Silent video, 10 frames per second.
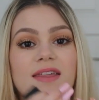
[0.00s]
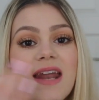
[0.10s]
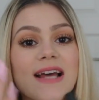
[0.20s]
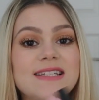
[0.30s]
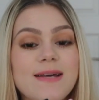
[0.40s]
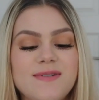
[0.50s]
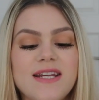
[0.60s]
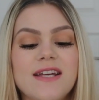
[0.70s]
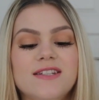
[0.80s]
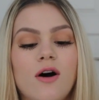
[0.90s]
The next
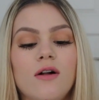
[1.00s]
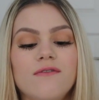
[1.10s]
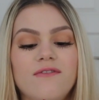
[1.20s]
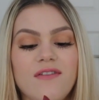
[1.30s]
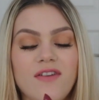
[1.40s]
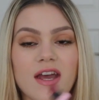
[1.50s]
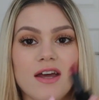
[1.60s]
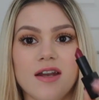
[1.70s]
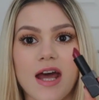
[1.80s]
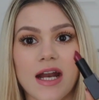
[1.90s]
lipstick is called
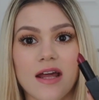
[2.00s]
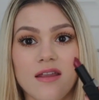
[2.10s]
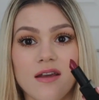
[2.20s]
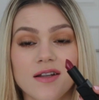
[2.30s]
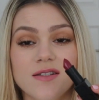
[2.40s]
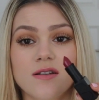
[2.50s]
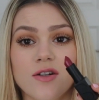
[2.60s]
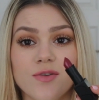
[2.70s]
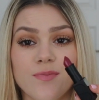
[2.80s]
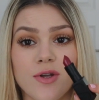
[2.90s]
Vivien, and I think it's
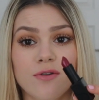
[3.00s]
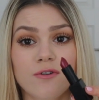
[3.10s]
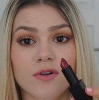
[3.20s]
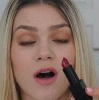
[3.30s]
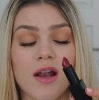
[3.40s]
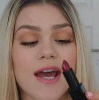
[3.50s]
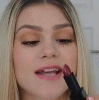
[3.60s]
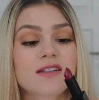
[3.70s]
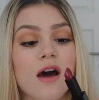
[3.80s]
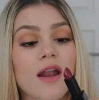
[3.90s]
such a beautiful color.
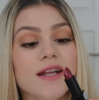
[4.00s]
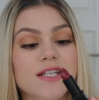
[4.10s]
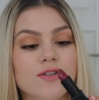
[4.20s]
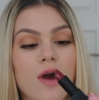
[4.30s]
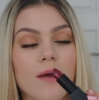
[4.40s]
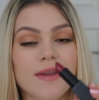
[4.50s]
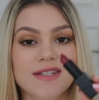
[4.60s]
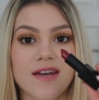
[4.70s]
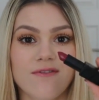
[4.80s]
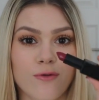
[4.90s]
It's kind of like described
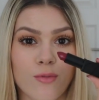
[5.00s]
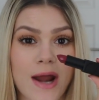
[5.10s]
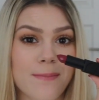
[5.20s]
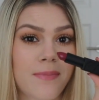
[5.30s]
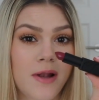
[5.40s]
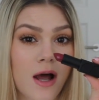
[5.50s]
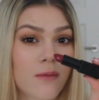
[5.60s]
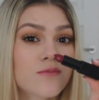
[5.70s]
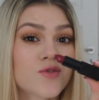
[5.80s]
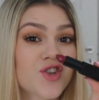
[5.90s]
as a red
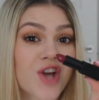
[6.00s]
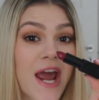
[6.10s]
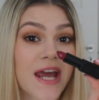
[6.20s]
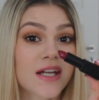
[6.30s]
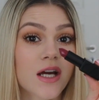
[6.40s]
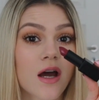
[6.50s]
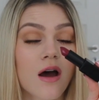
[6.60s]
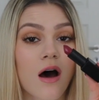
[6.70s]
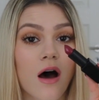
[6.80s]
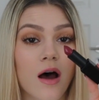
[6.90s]
plum shade.
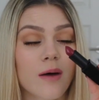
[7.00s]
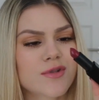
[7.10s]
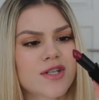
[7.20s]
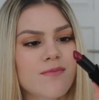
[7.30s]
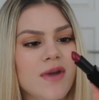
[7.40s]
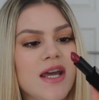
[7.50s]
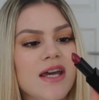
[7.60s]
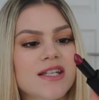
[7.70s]
To me, it